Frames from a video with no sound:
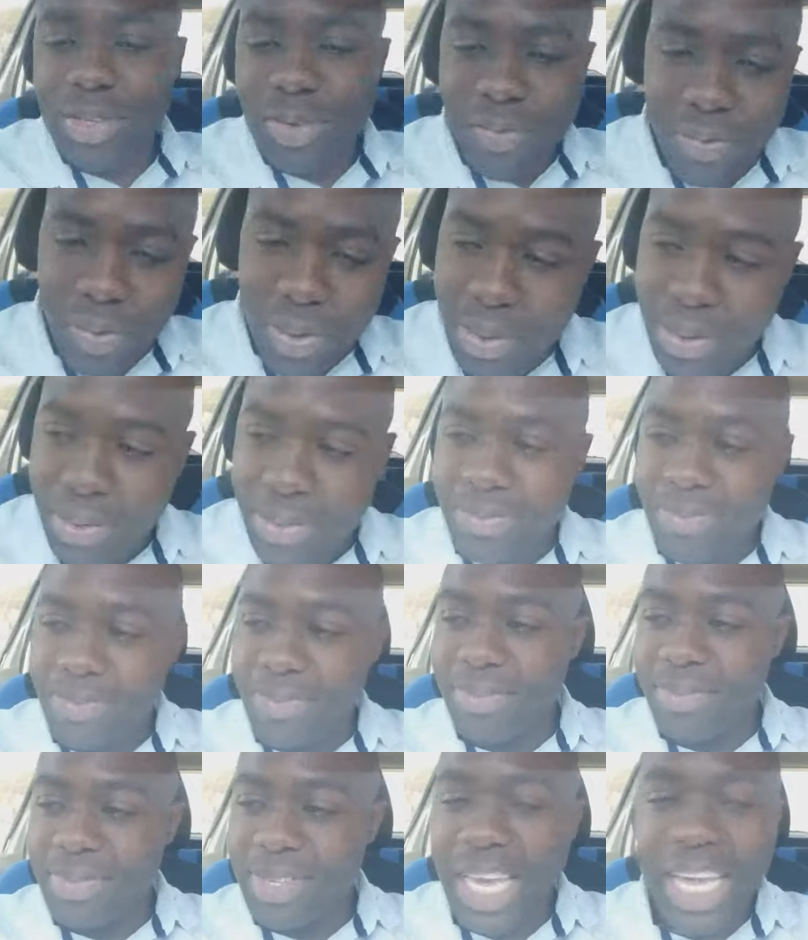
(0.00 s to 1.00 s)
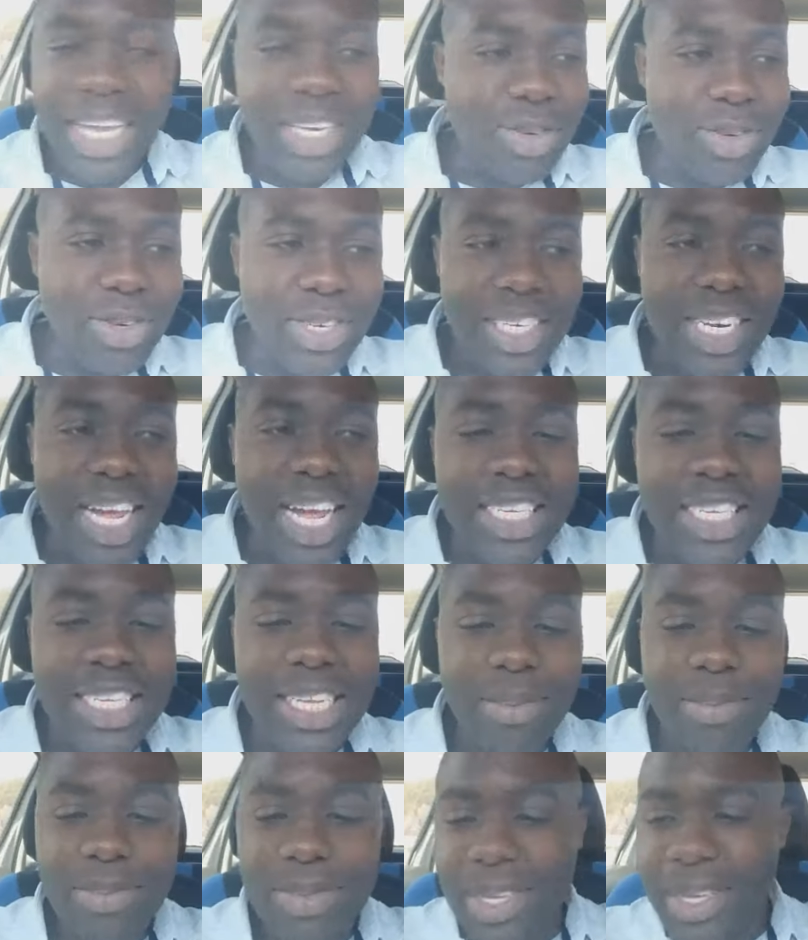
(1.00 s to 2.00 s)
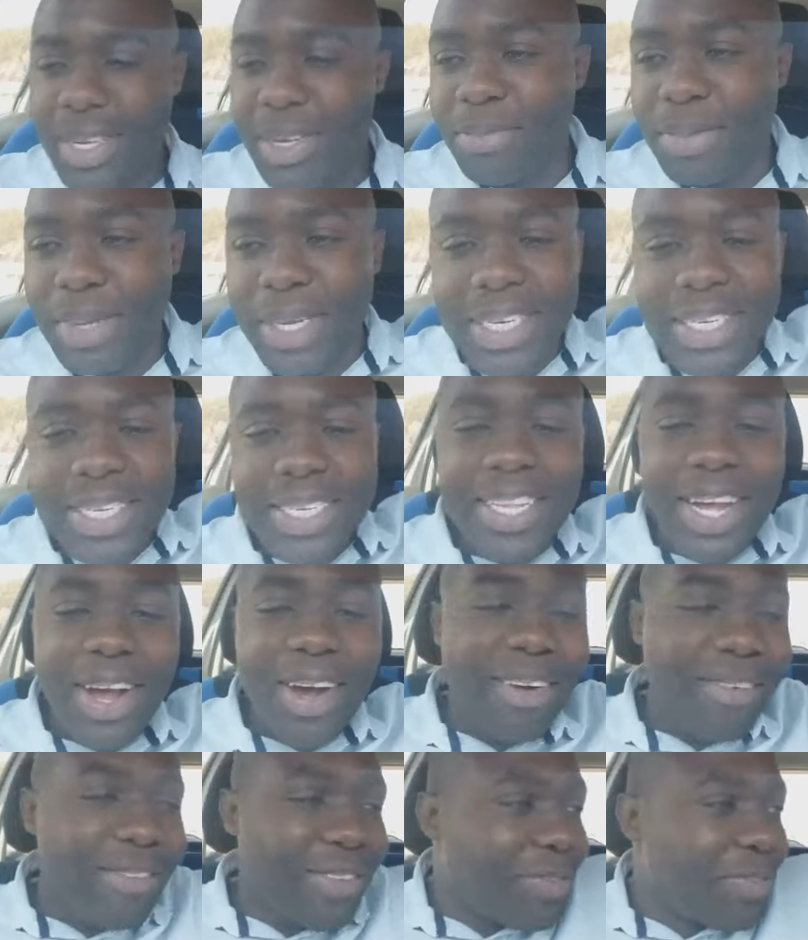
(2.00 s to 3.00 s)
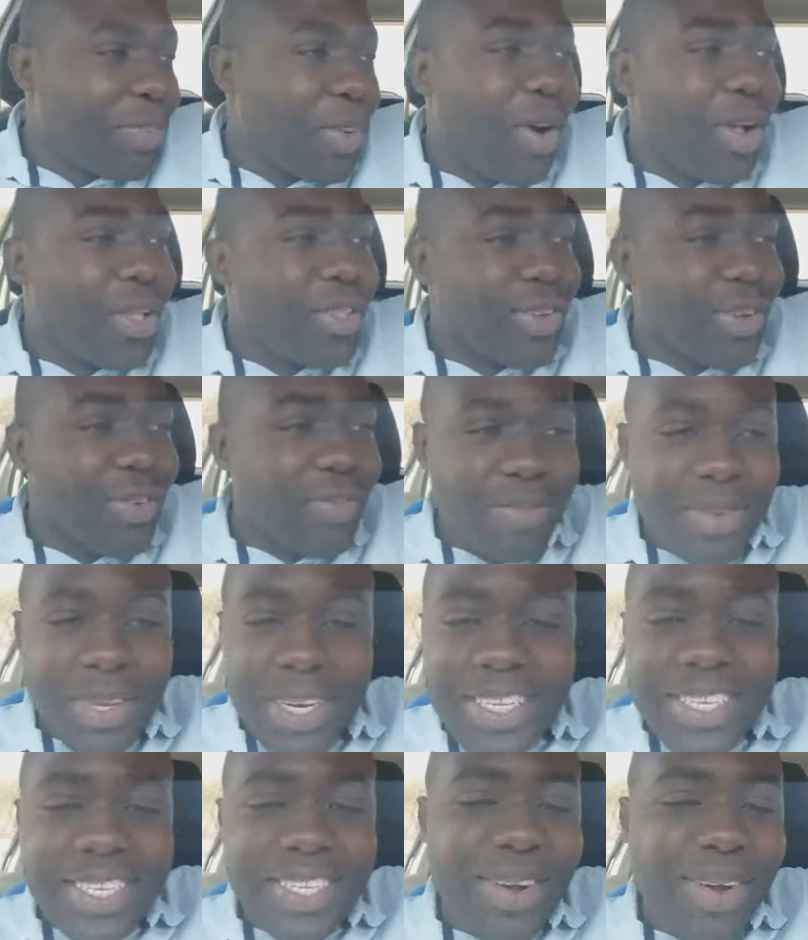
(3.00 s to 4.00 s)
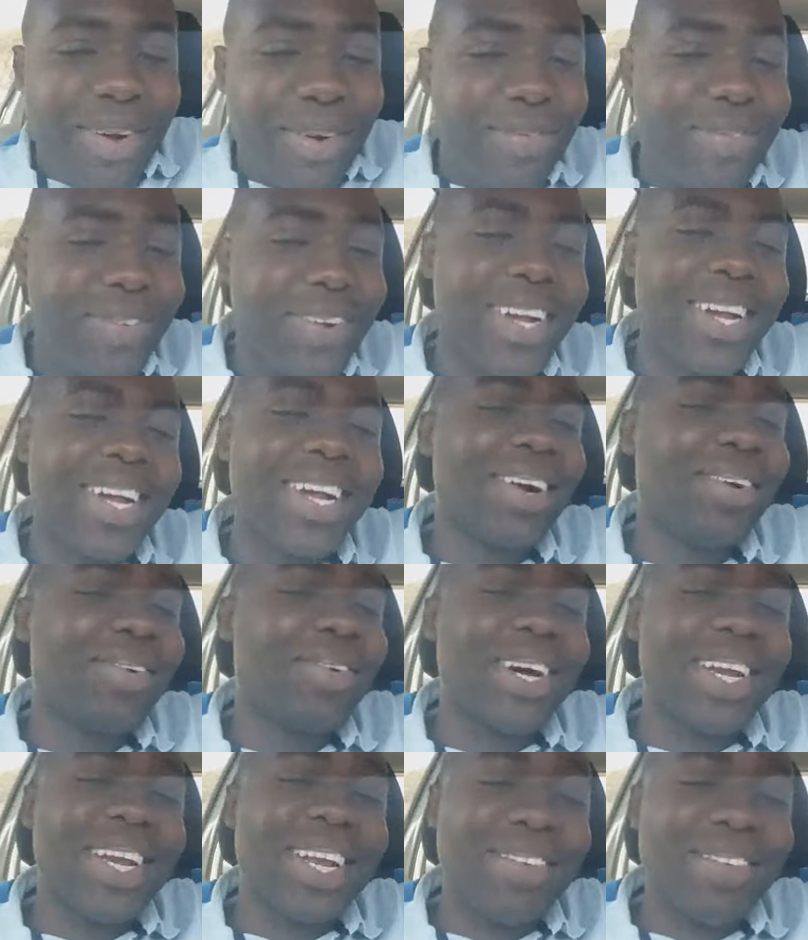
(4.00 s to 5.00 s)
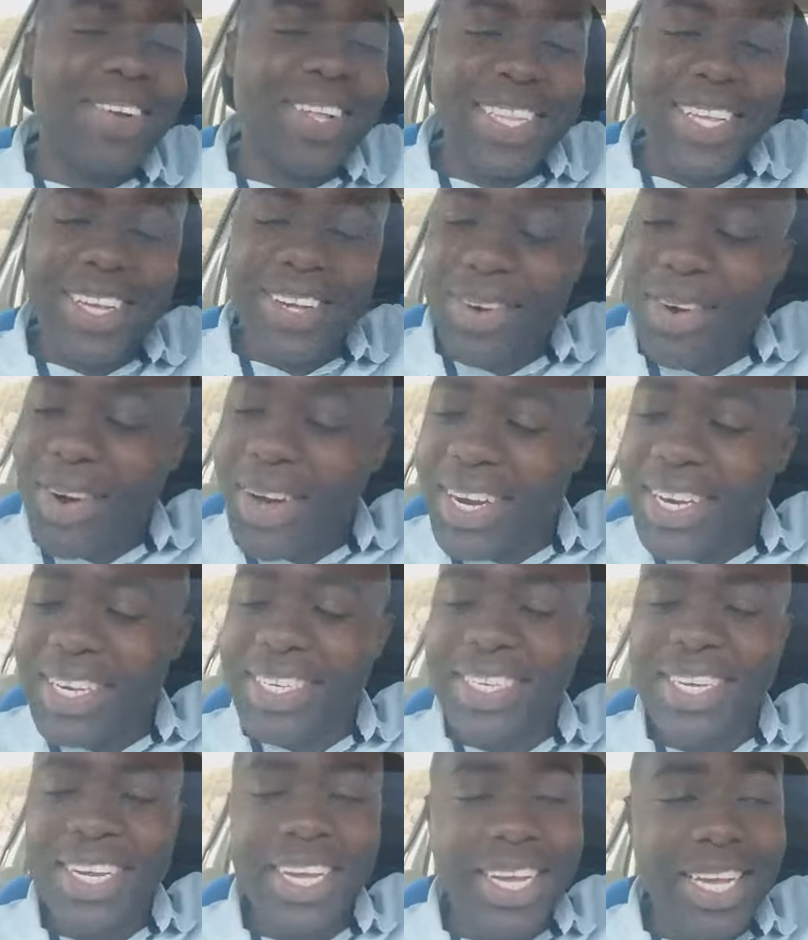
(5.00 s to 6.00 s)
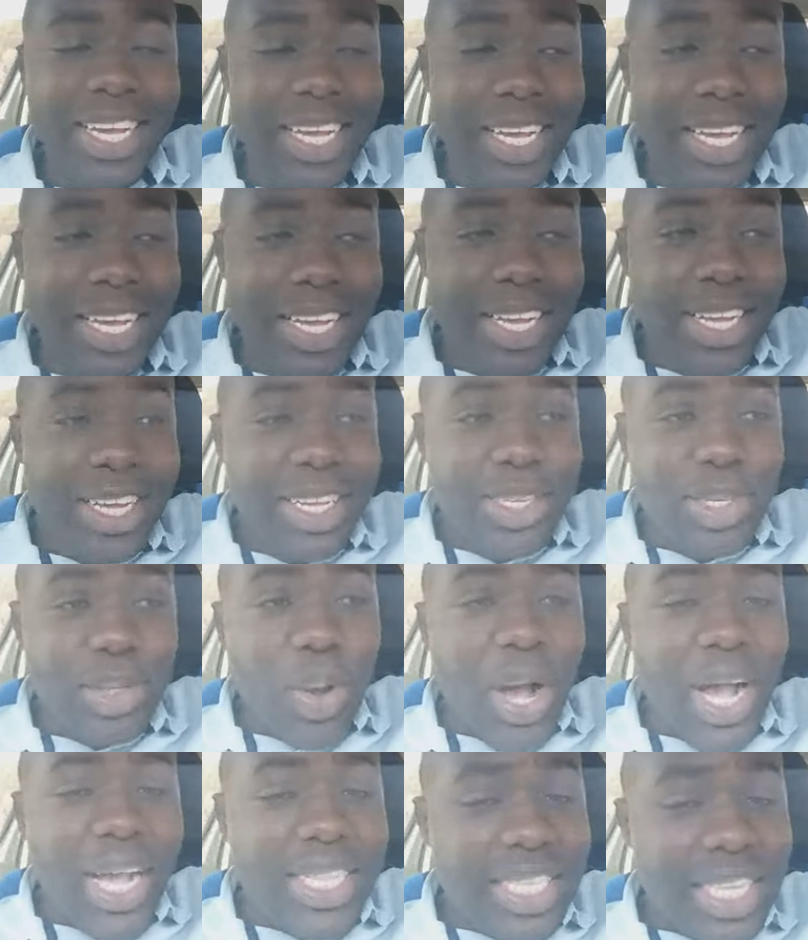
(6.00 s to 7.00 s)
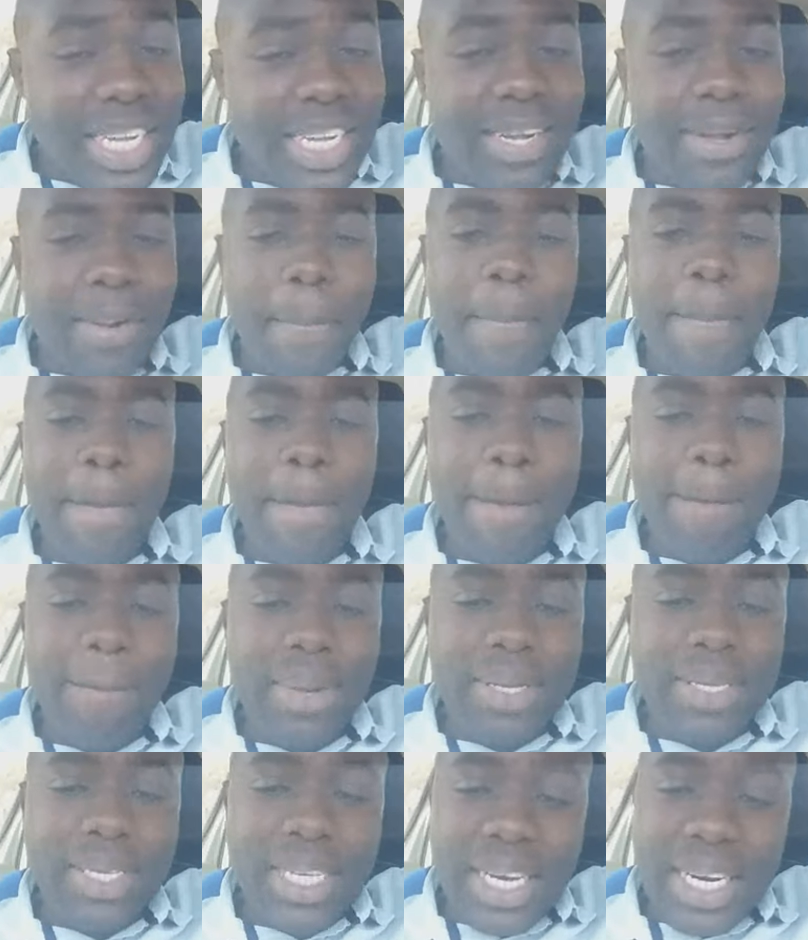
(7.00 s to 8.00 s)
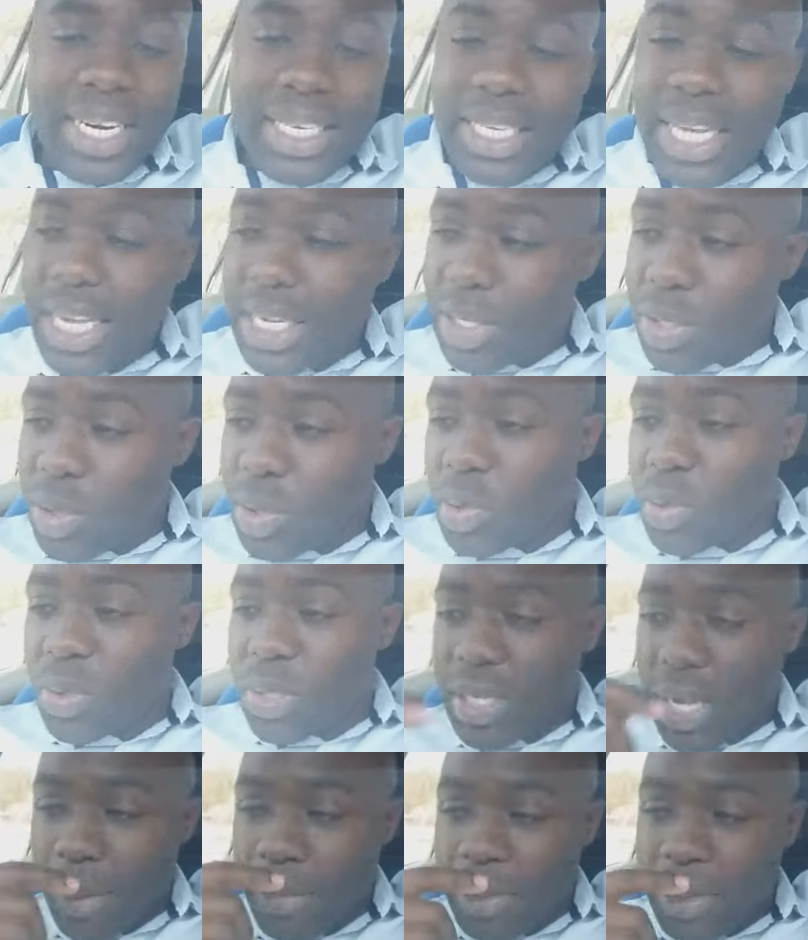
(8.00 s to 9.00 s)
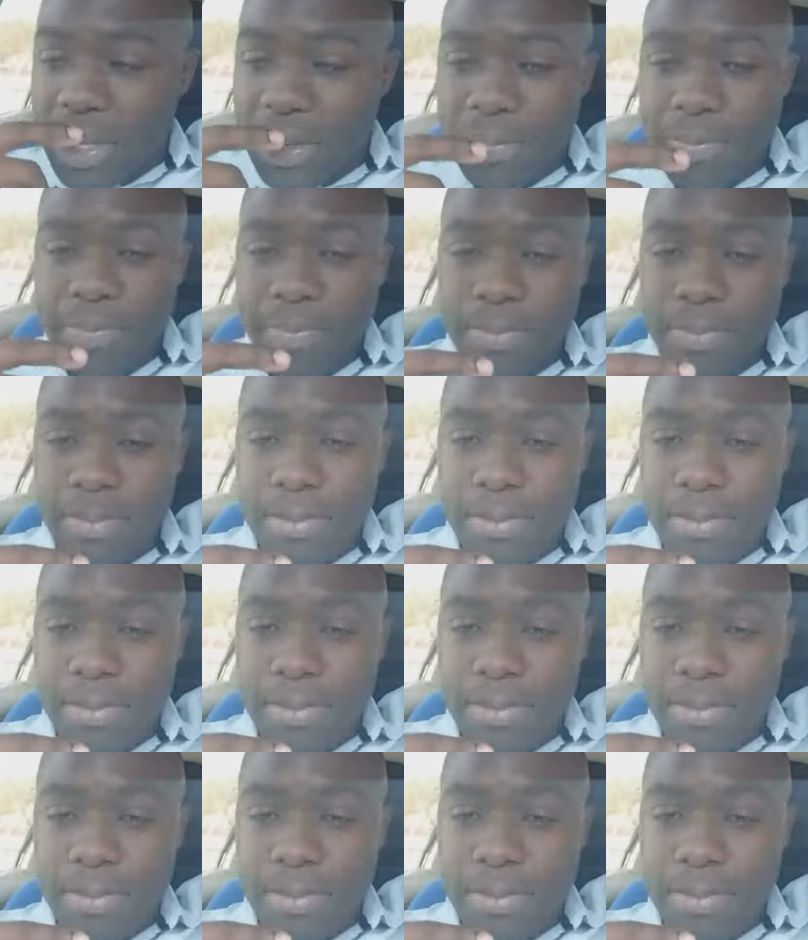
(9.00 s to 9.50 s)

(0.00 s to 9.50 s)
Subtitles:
of you. Can you create something? Minister of Sports, of Minister of whatever they call it. So I think Cyril has to do something.